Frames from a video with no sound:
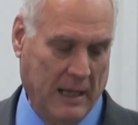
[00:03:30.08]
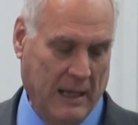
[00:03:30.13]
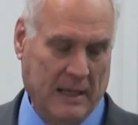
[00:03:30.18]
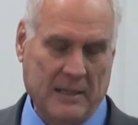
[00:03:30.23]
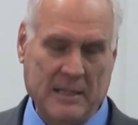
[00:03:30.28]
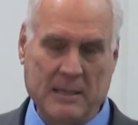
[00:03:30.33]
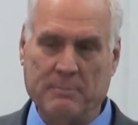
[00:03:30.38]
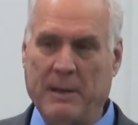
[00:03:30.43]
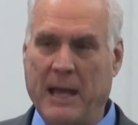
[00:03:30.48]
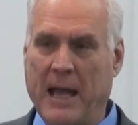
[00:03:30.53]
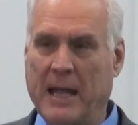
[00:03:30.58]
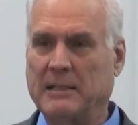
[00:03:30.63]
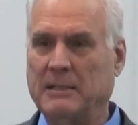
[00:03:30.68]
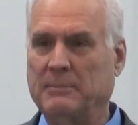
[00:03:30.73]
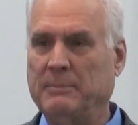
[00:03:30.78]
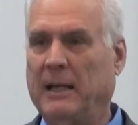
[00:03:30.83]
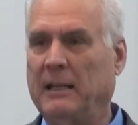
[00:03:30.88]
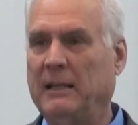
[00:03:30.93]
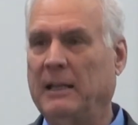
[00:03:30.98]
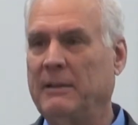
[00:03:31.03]
It's impacted
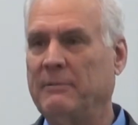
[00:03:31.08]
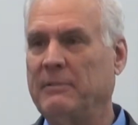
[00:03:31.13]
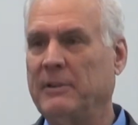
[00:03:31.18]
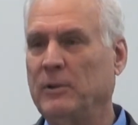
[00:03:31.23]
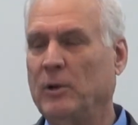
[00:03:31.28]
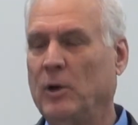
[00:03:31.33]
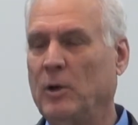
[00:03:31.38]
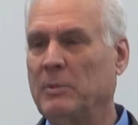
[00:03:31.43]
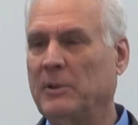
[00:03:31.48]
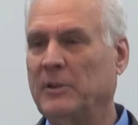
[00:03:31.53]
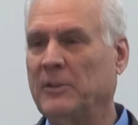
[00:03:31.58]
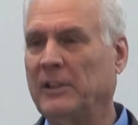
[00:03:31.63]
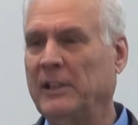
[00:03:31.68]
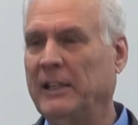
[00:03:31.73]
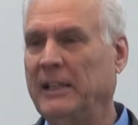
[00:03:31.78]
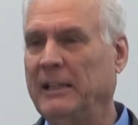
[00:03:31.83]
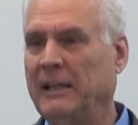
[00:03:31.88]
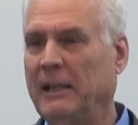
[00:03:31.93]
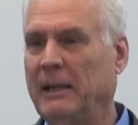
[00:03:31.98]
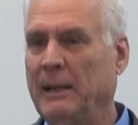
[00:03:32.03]
my life
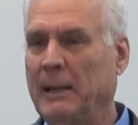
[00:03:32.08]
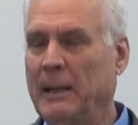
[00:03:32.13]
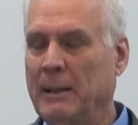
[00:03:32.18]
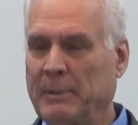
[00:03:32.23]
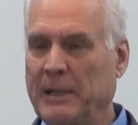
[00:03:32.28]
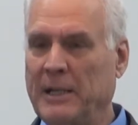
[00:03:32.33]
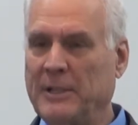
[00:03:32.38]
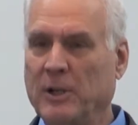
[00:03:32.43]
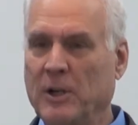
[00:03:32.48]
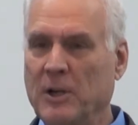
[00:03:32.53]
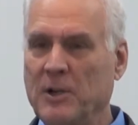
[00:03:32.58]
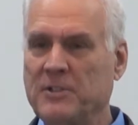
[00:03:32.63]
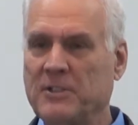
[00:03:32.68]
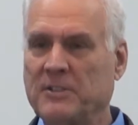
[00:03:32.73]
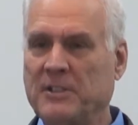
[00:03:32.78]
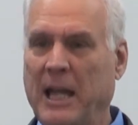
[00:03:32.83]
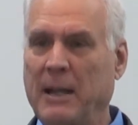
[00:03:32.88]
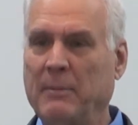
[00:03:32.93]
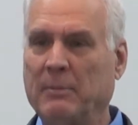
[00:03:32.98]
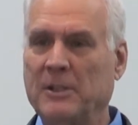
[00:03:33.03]
enormously. But he turns the
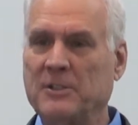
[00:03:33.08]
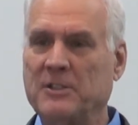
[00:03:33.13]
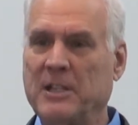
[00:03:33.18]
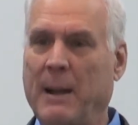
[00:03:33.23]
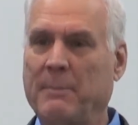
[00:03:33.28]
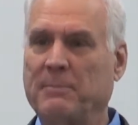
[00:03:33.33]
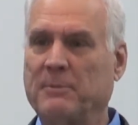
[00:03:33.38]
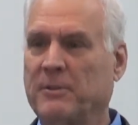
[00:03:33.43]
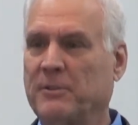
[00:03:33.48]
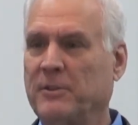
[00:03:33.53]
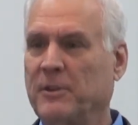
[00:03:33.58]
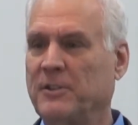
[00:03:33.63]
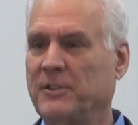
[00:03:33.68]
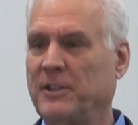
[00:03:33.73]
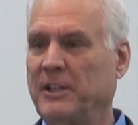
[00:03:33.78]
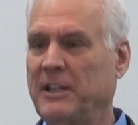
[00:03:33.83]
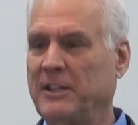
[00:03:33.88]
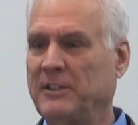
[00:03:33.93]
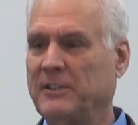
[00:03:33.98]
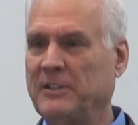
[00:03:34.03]
table in chapter
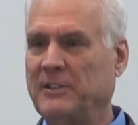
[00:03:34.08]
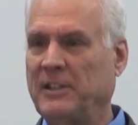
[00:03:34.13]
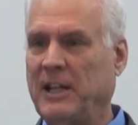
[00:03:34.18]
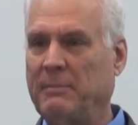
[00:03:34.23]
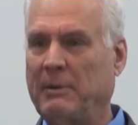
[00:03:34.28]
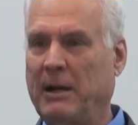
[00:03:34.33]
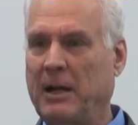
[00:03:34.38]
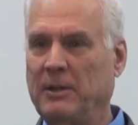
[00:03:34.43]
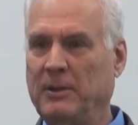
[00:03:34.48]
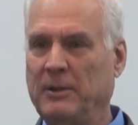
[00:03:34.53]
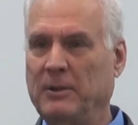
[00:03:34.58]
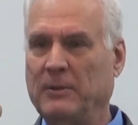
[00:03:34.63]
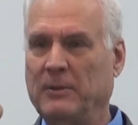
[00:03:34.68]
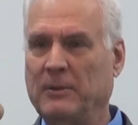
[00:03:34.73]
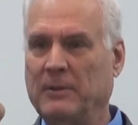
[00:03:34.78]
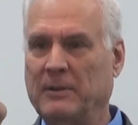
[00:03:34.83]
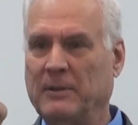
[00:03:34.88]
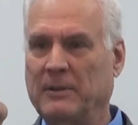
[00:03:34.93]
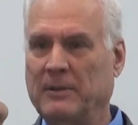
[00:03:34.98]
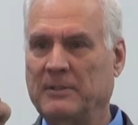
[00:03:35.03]
13 and says, How about you?
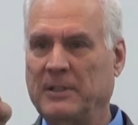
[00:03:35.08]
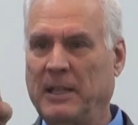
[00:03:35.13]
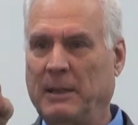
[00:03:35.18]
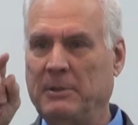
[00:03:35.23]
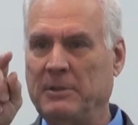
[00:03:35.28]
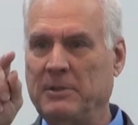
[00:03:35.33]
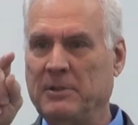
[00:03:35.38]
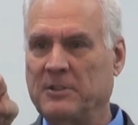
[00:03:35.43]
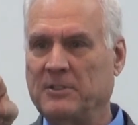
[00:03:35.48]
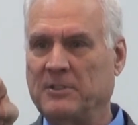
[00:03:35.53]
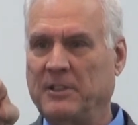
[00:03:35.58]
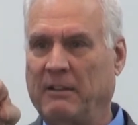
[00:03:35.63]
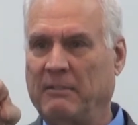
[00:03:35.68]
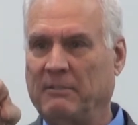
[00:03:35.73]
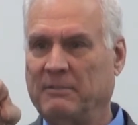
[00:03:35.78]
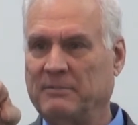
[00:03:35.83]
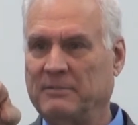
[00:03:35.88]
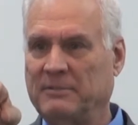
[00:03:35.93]
Examine yourself.